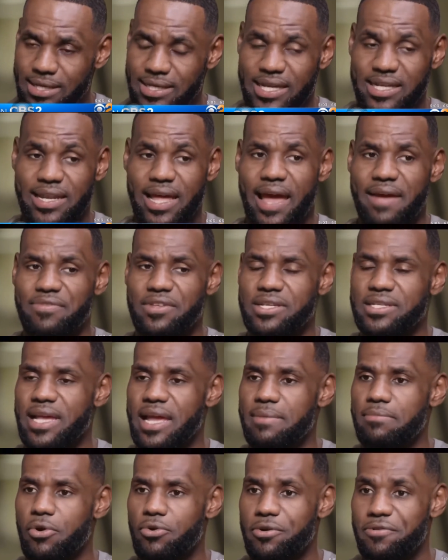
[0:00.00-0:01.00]
that didn't have the
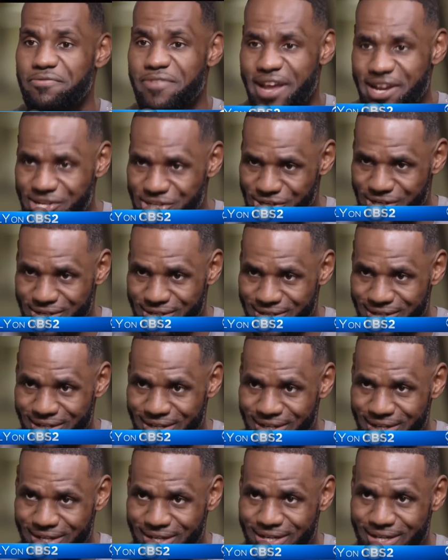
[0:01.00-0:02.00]
same motivation
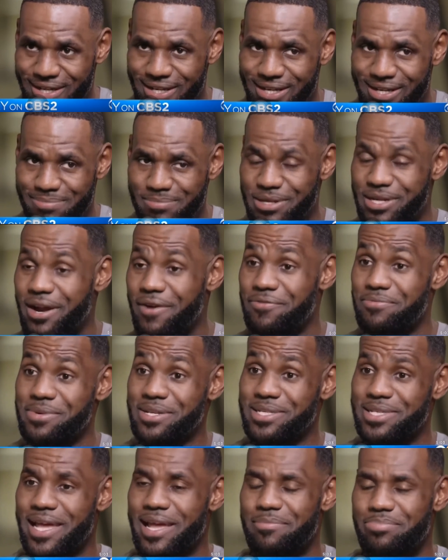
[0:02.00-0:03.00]
but come
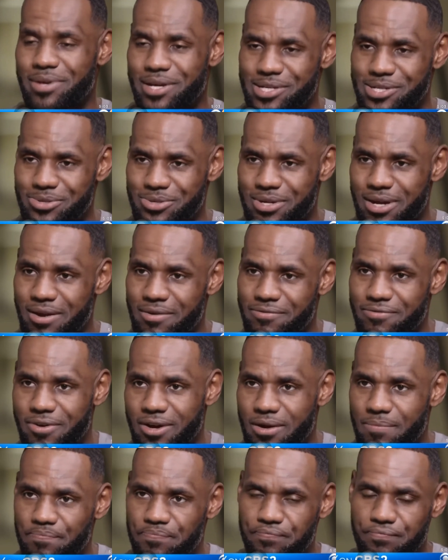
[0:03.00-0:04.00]
from the same place you come
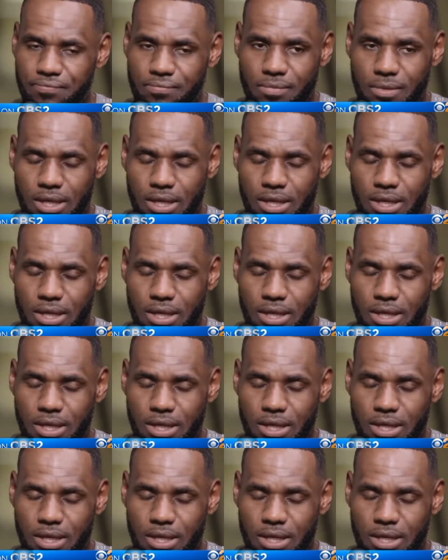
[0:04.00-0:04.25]
from.